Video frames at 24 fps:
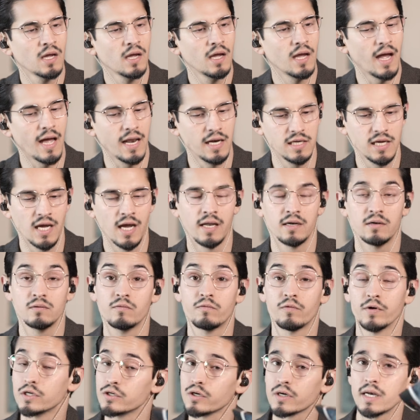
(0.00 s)
And yet
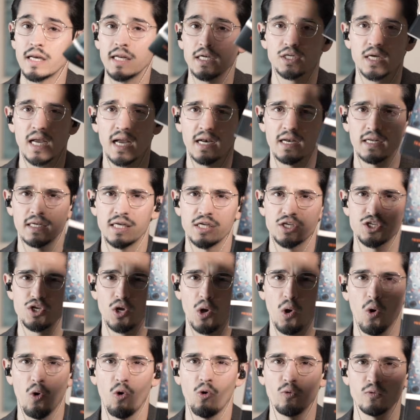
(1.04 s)
Friedrich Nietzsche kind of
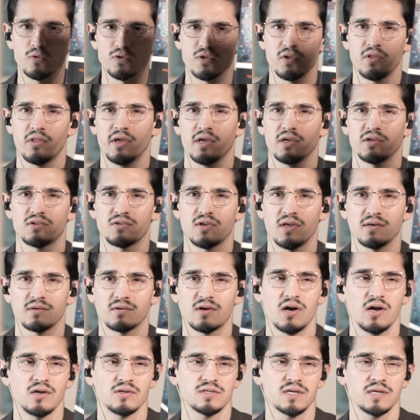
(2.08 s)
disowns this and
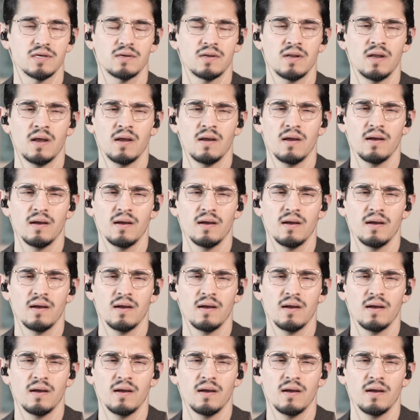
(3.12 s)
calls it